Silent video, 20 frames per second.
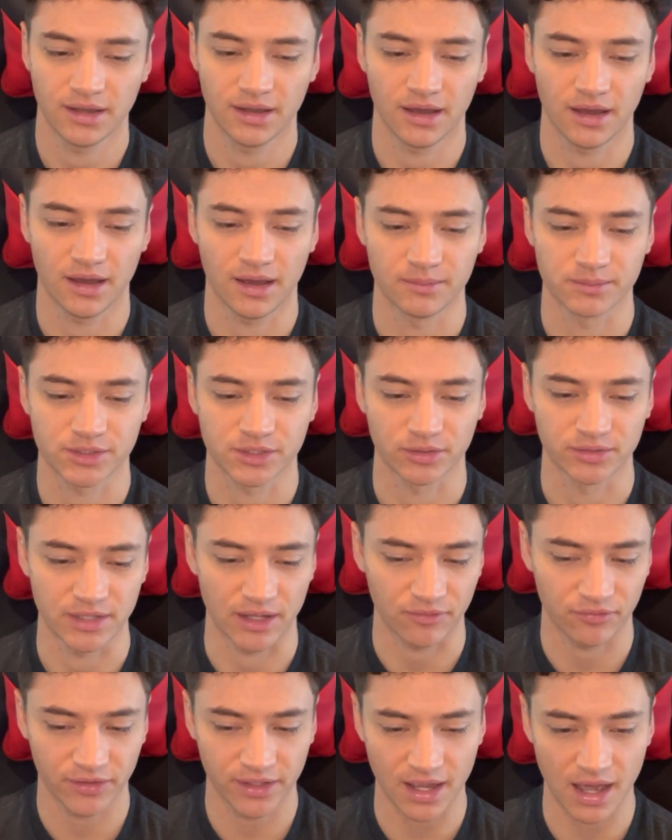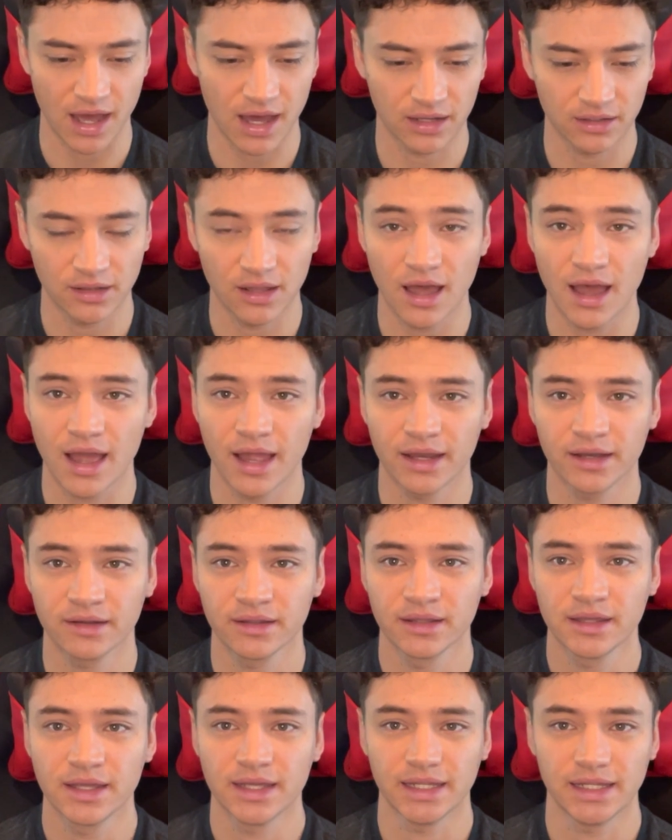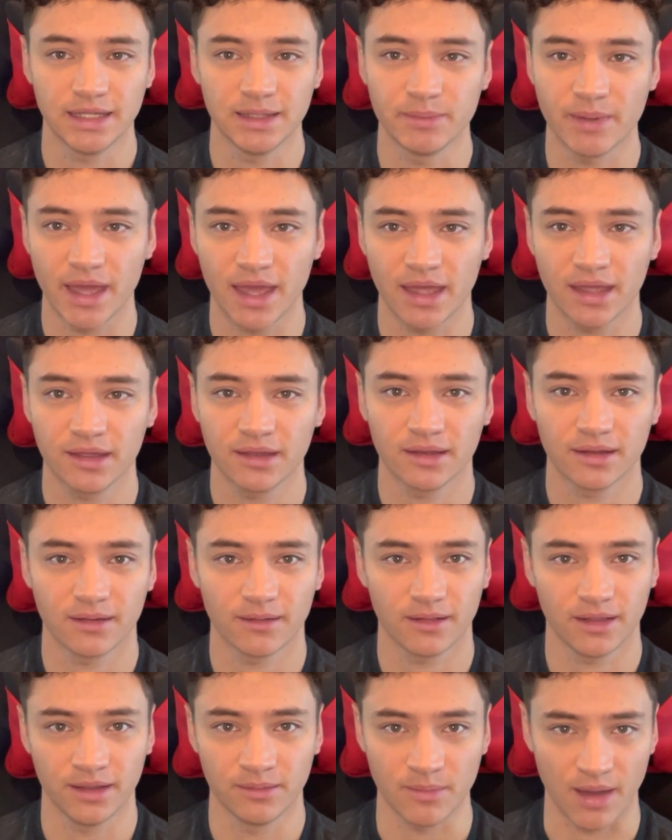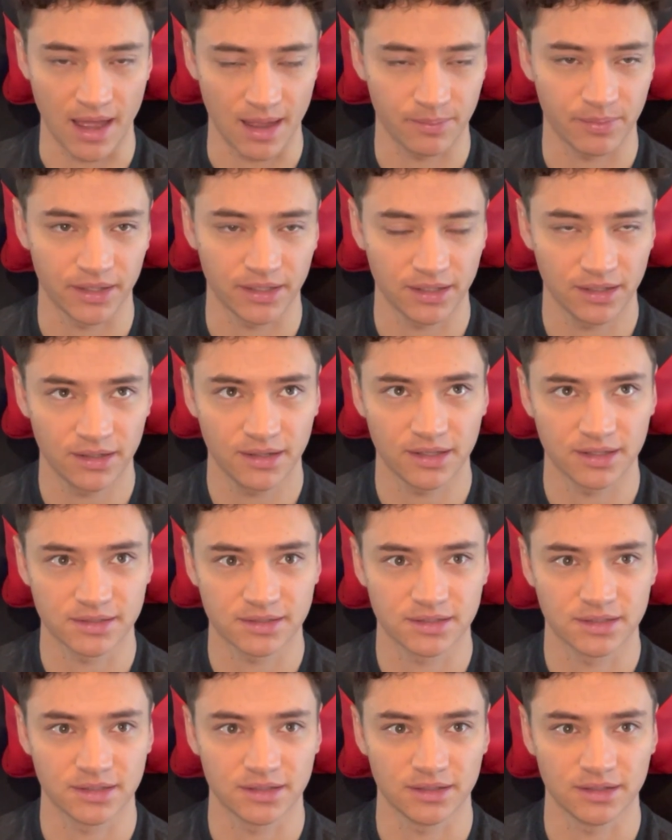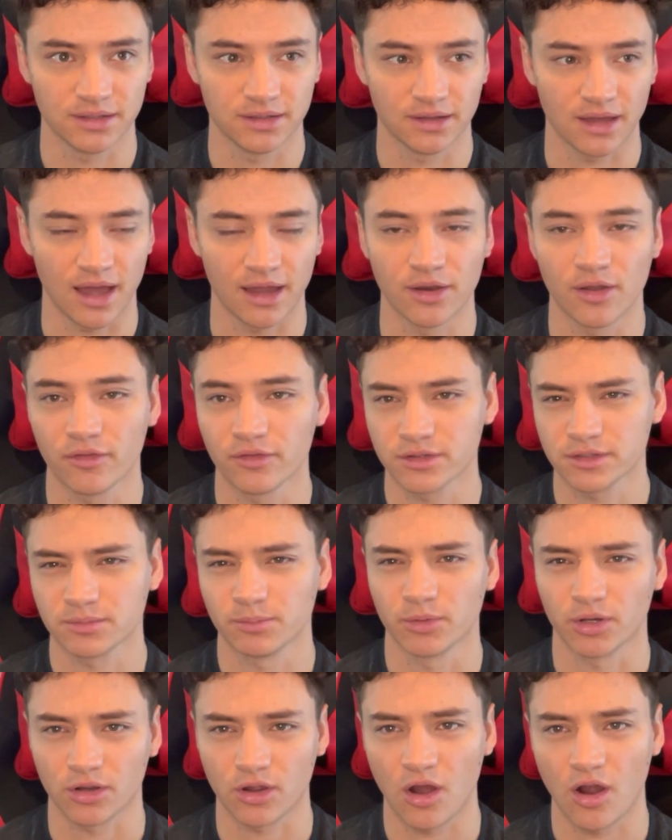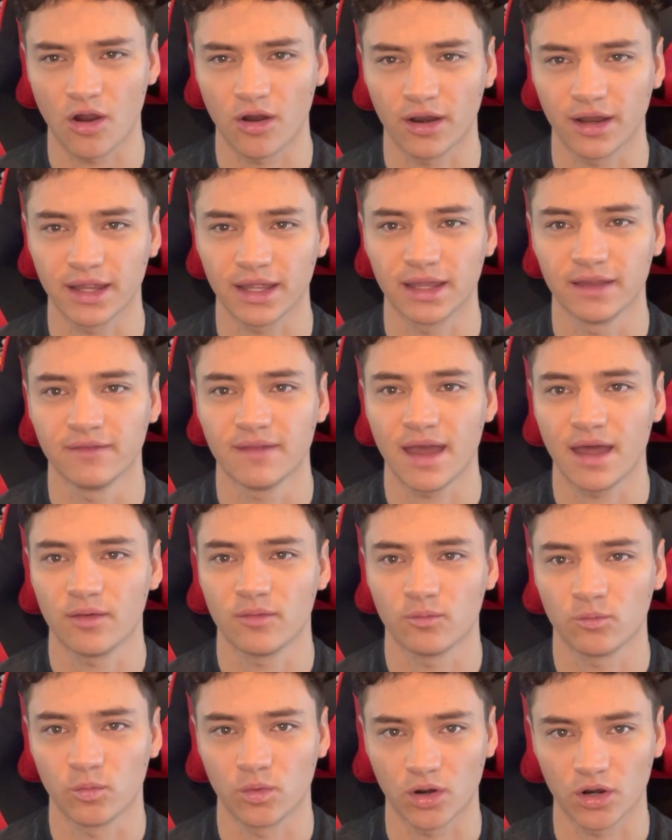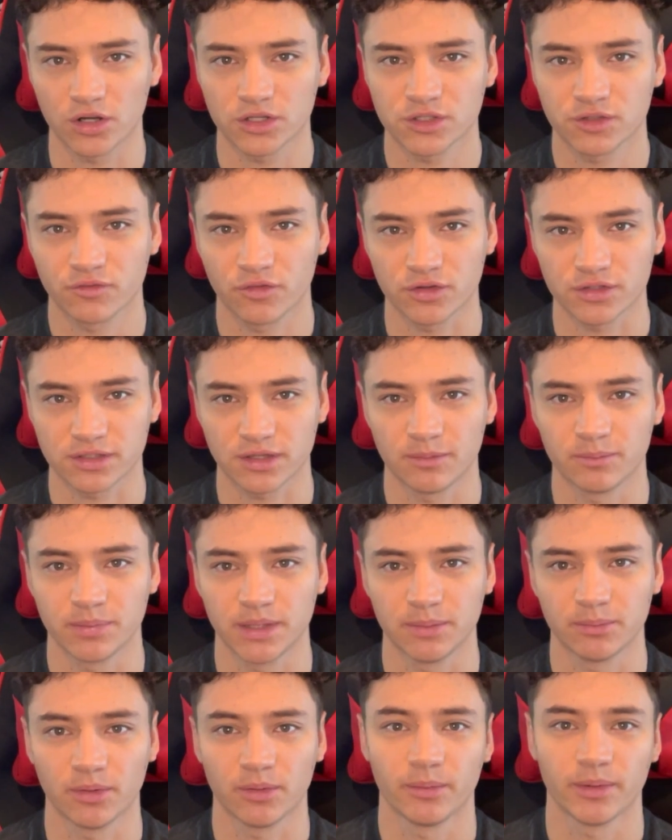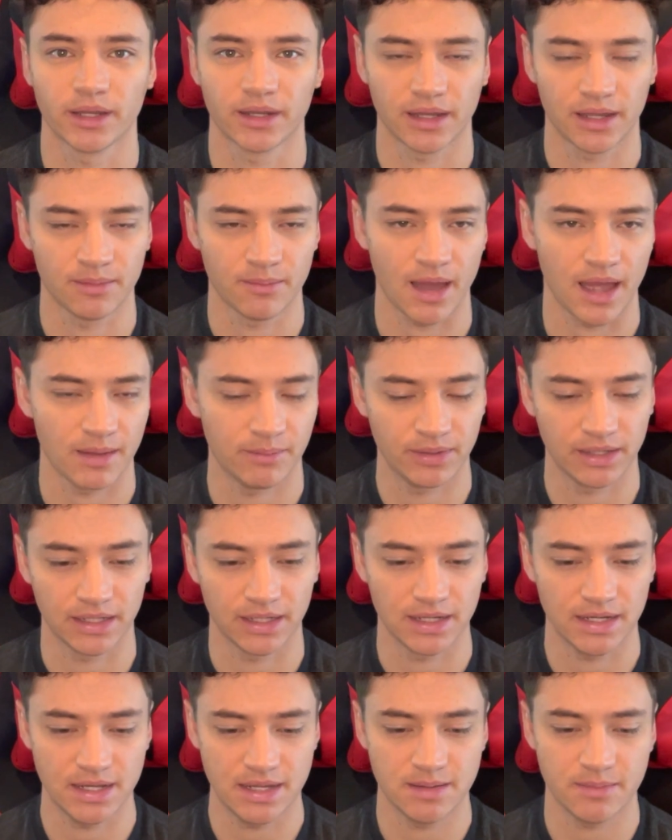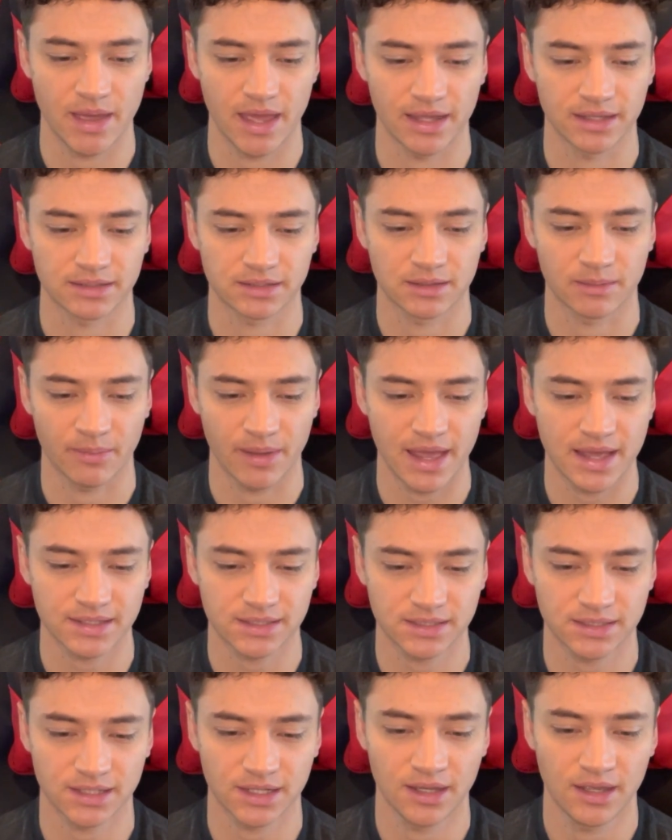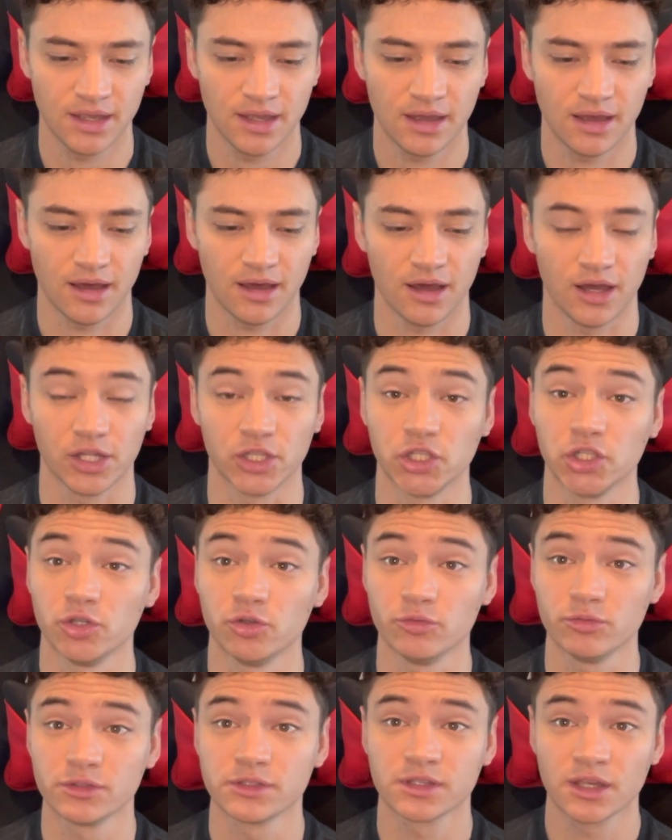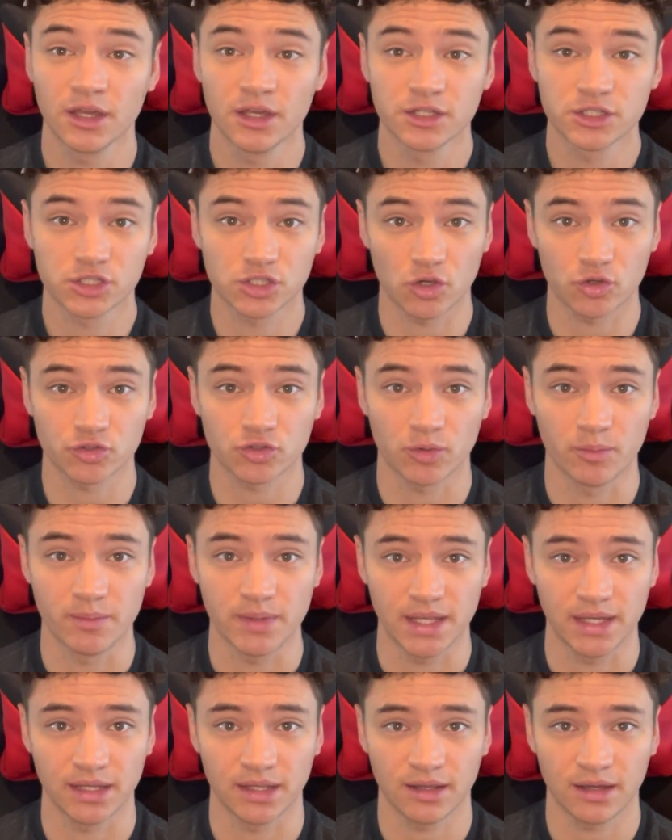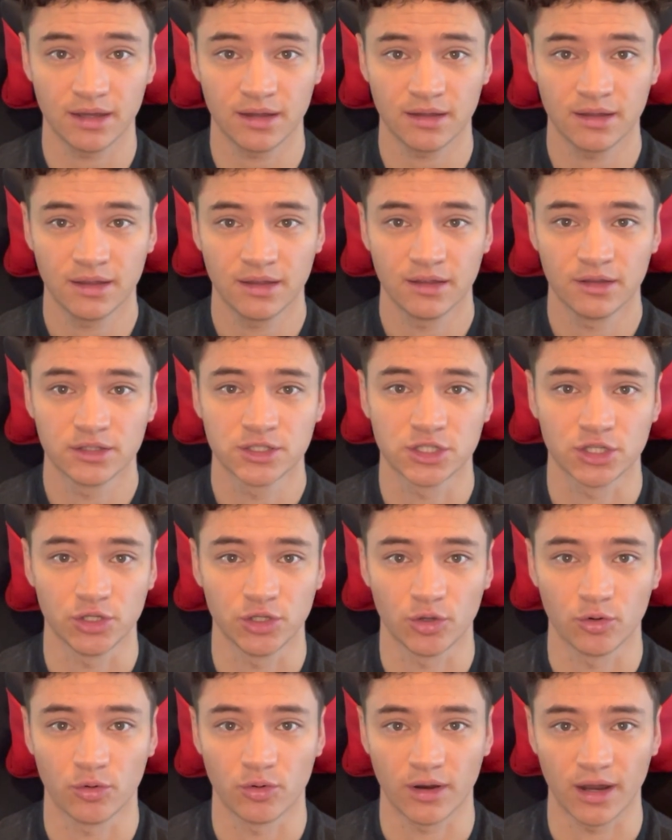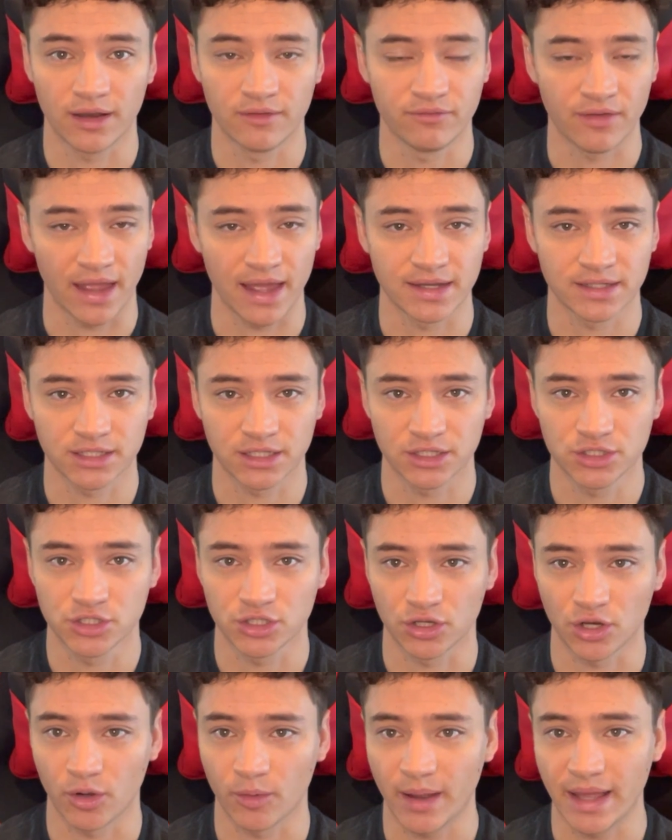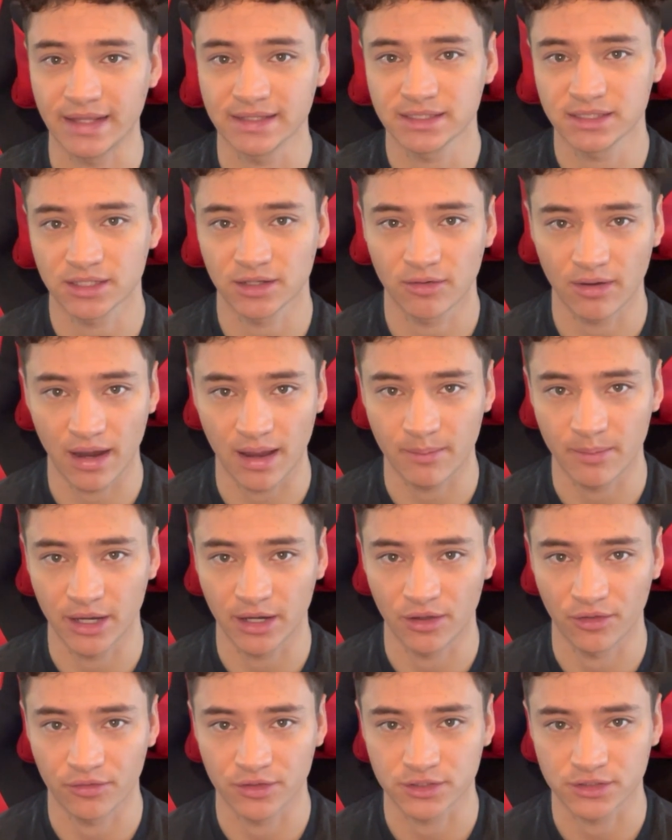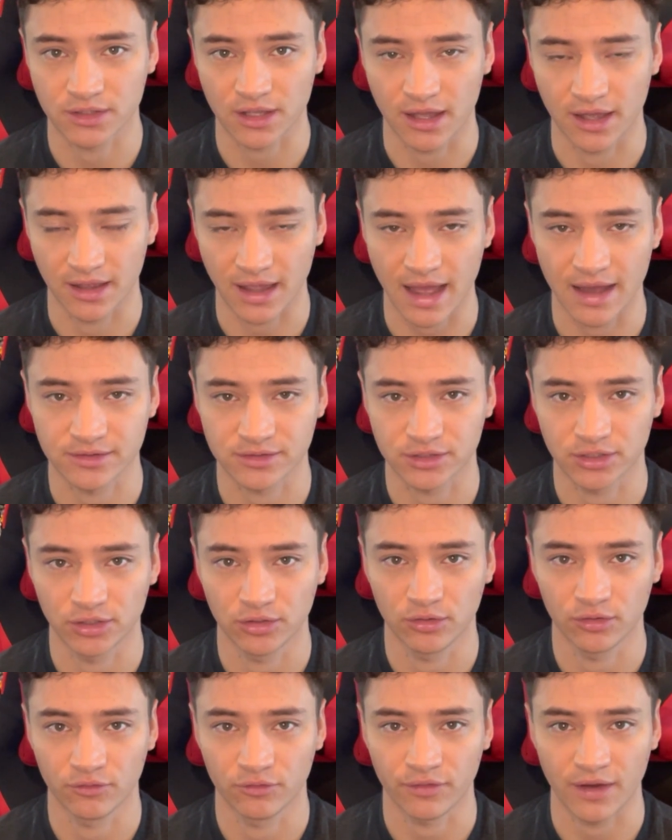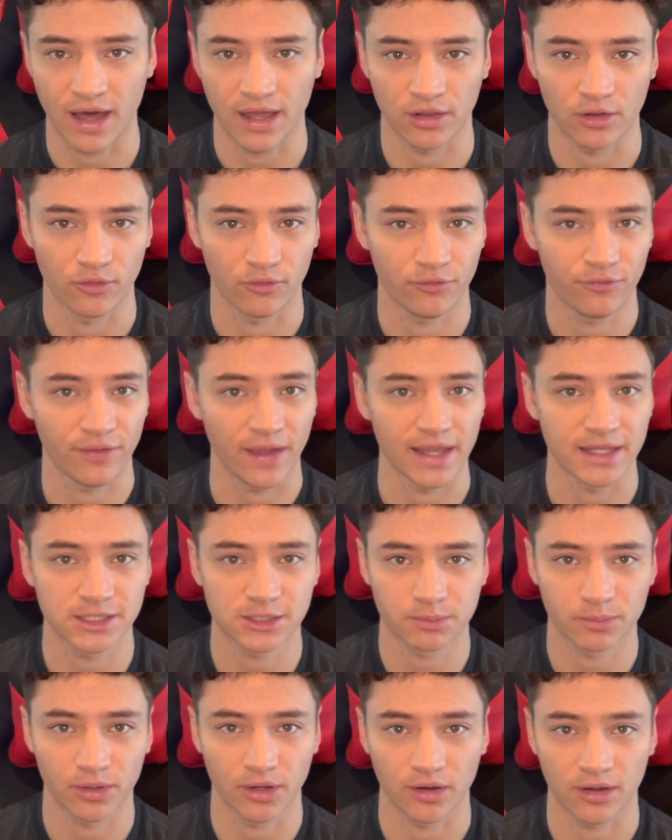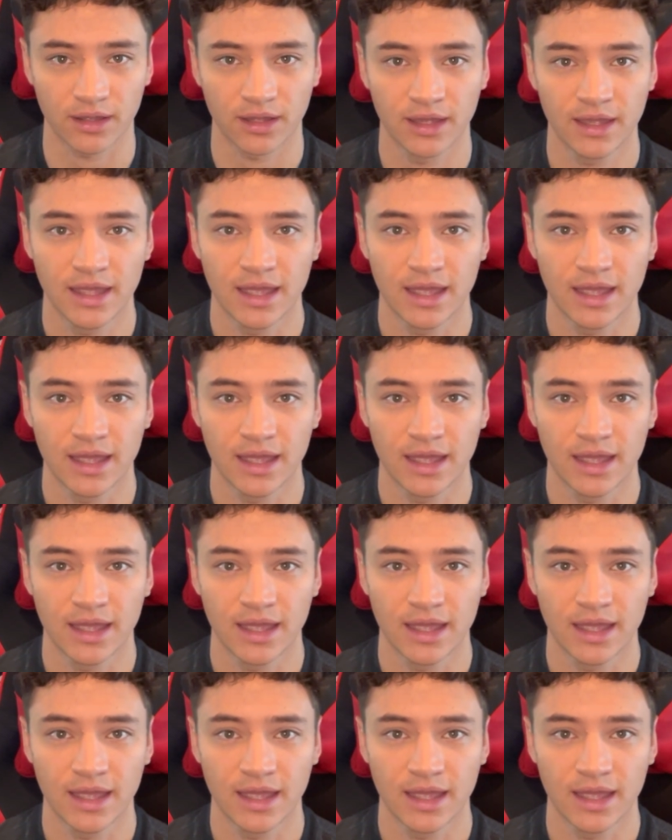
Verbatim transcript: Um, so definitely online. eBay, in my opinion, is the, I know there's Mercari and that works for some people, but in my opinion, eBay is the best. Uh, use social media to your advantage. You know, Instagram, I know there's accounts that you can follow, Facebook.